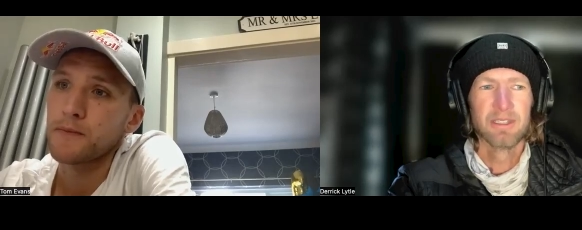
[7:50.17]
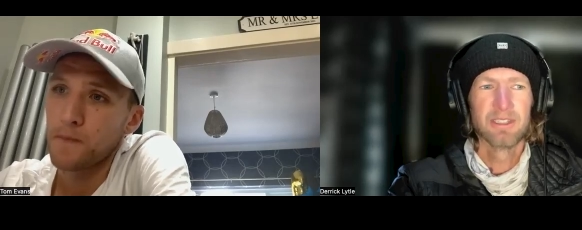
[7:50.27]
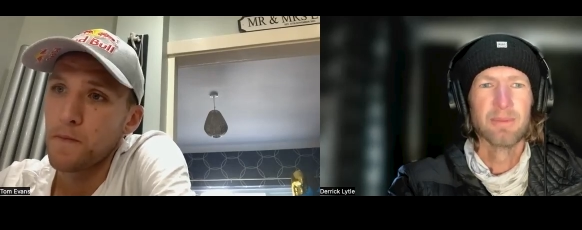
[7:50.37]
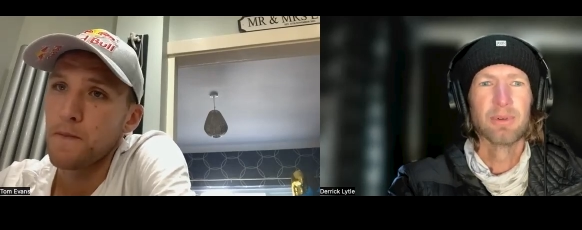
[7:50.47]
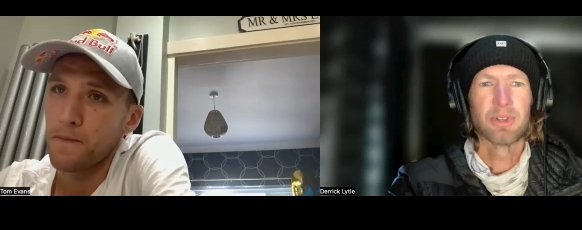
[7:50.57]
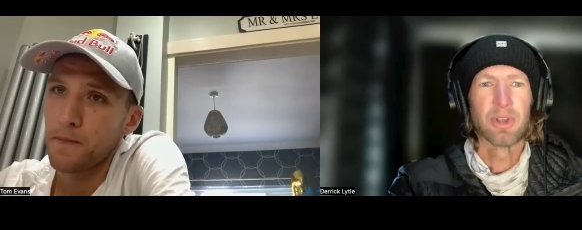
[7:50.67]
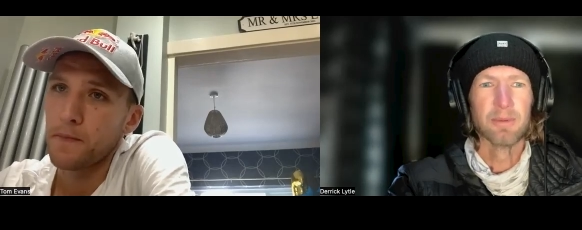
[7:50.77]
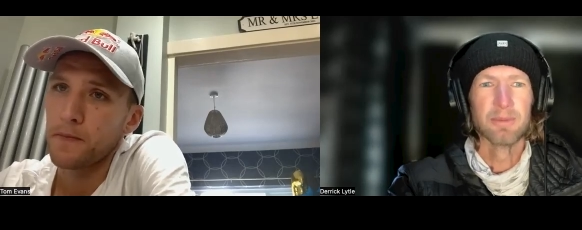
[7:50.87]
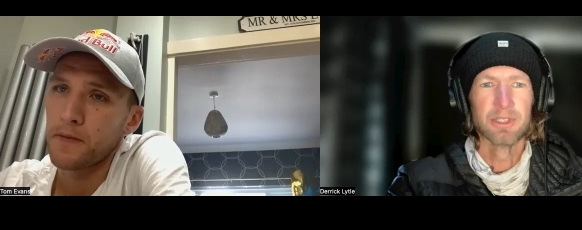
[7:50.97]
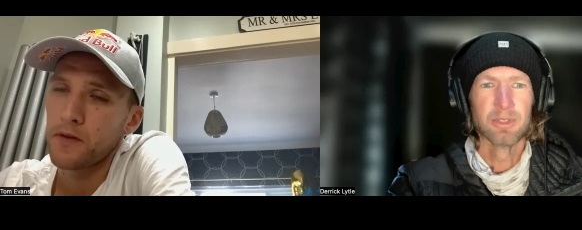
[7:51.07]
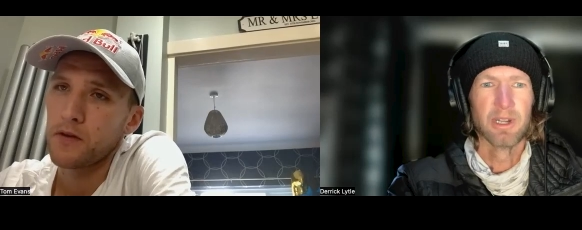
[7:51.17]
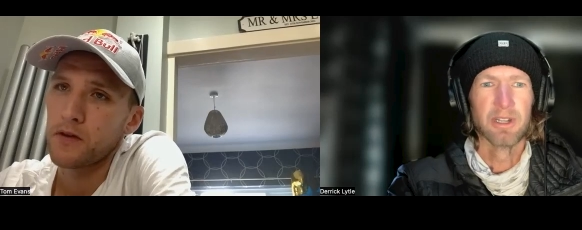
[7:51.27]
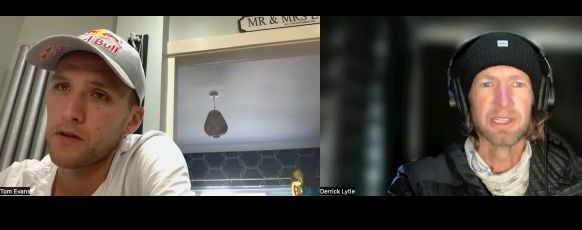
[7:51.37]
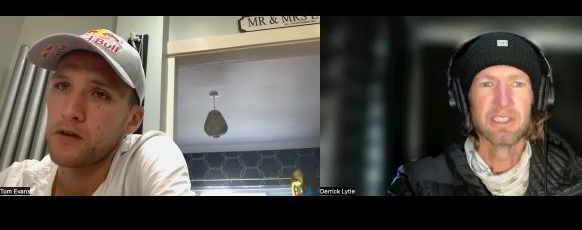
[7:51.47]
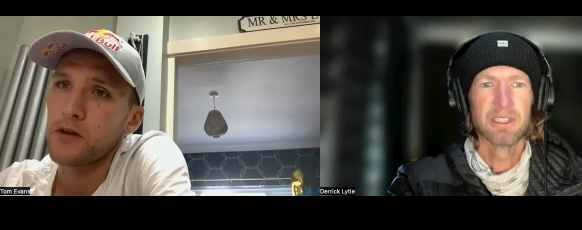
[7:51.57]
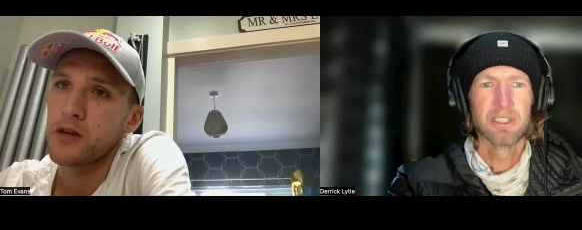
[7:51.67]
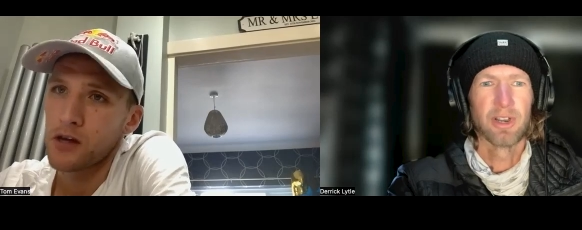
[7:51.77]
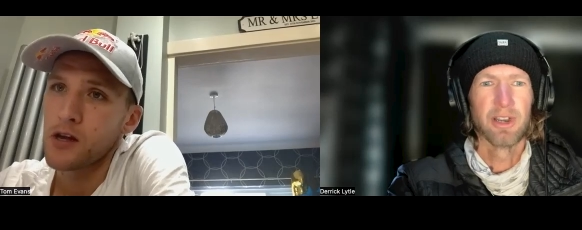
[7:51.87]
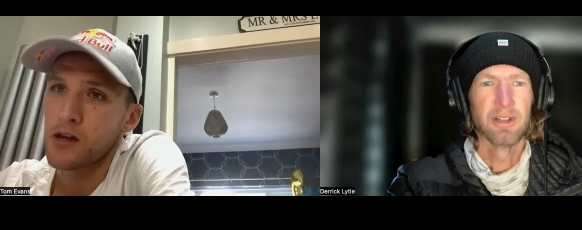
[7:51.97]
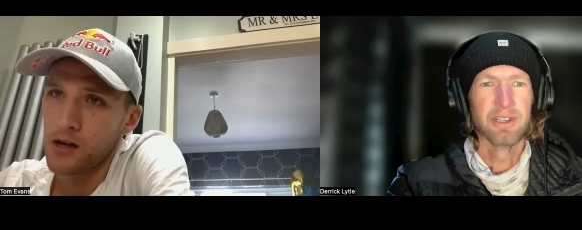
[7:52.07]
Speaker 1: simple carbs as well like is this
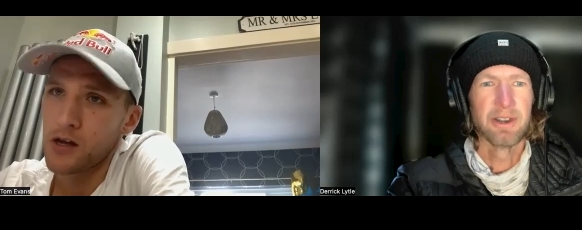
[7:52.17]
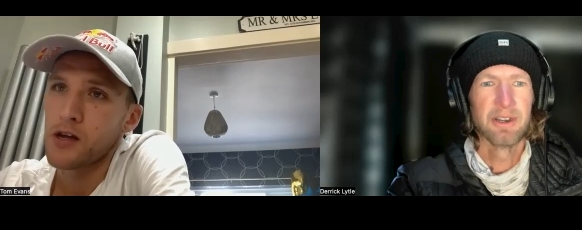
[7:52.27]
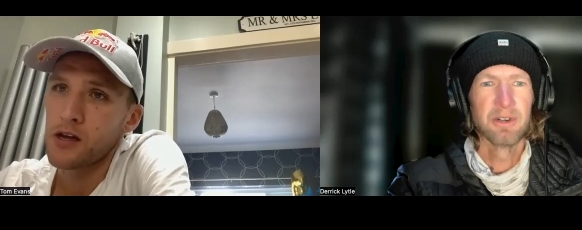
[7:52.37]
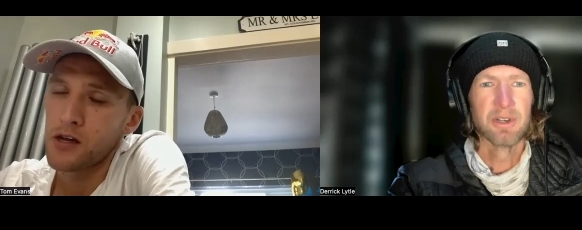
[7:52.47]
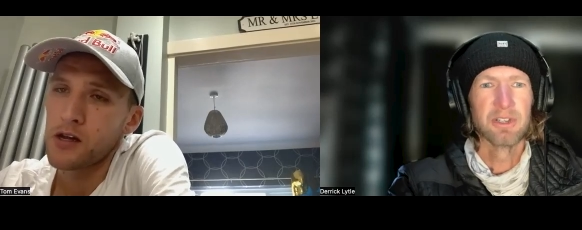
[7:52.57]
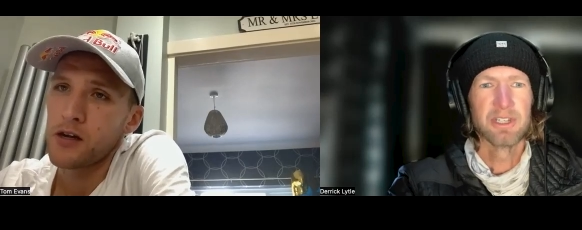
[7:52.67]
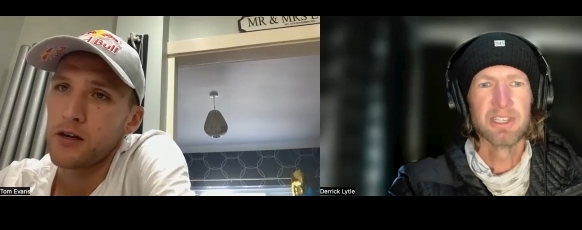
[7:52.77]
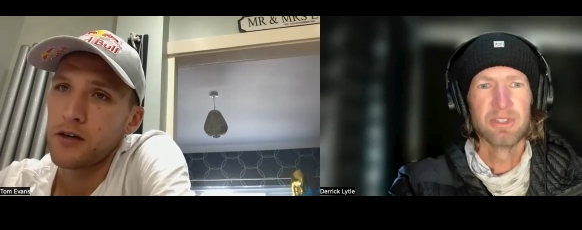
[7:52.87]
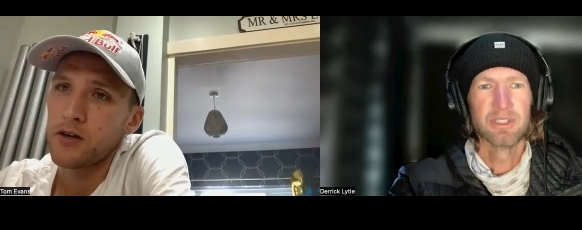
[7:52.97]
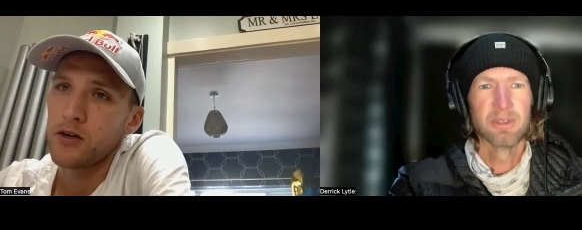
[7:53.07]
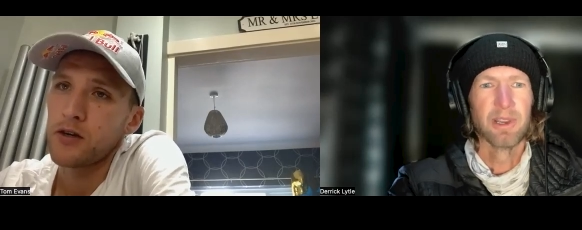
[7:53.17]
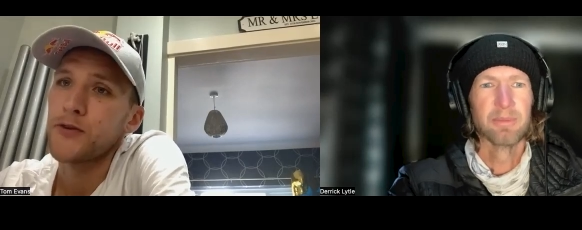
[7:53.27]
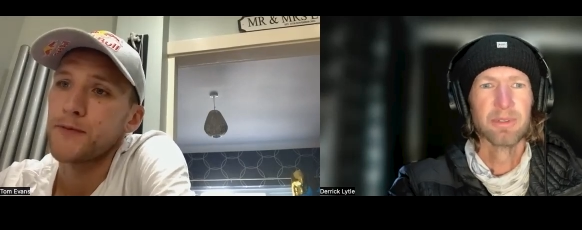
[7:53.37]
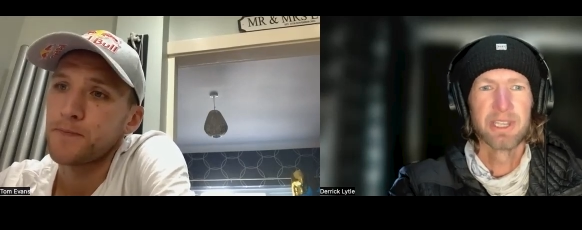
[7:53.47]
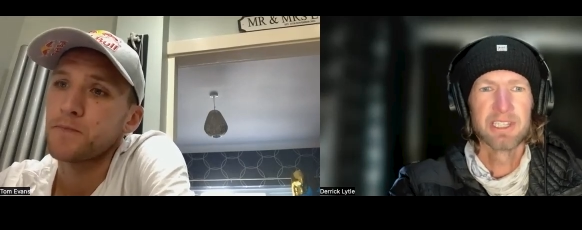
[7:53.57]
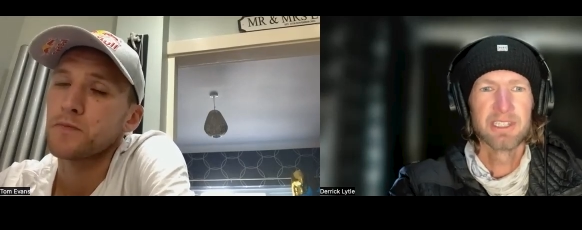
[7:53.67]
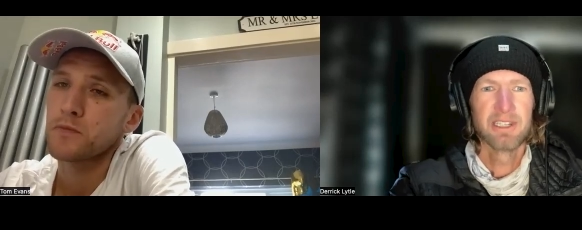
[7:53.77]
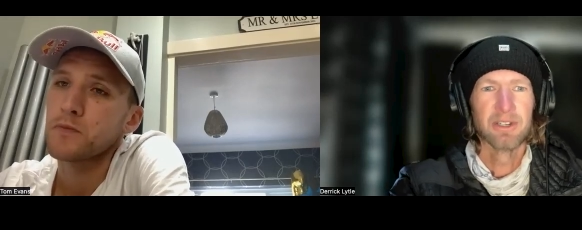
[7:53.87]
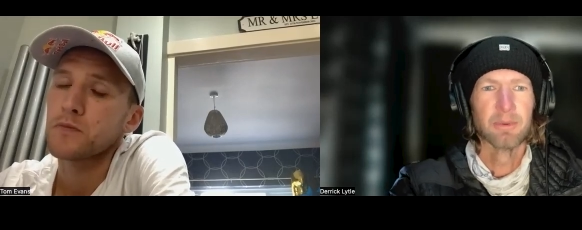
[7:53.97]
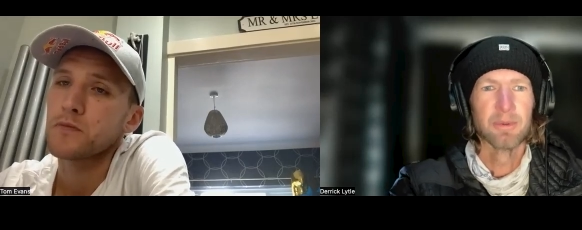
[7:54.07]
trial and error or did you guys do some red bull
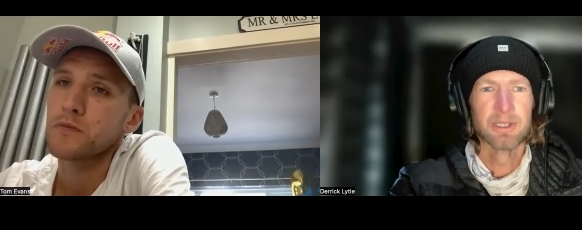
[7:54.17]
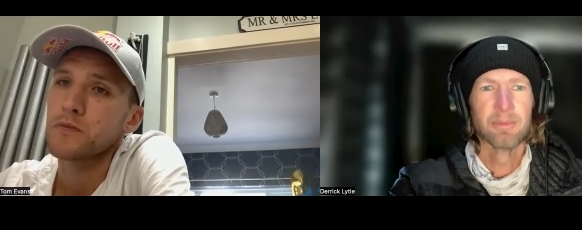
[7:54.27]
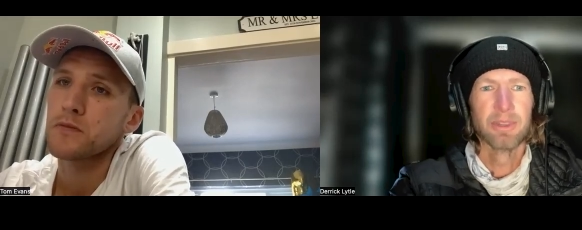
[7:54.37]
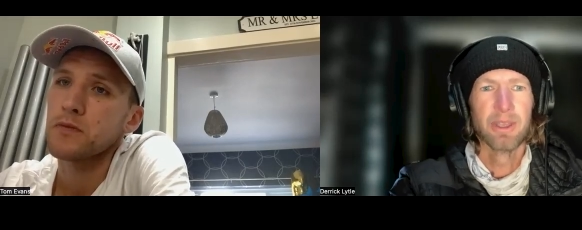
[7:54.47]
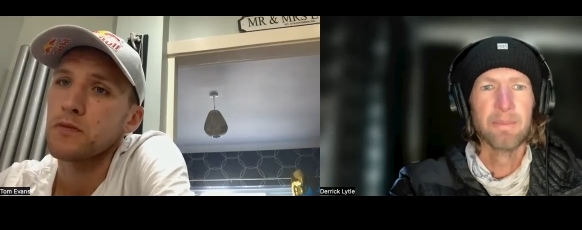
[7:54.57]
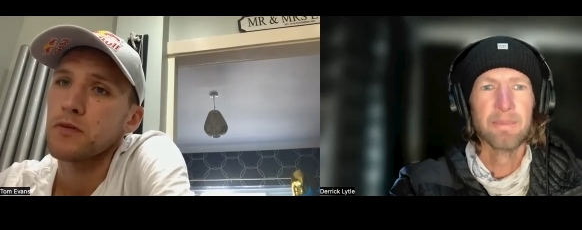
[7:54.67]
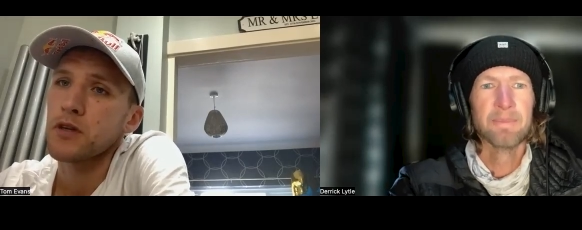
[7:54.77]
testing or what was up with that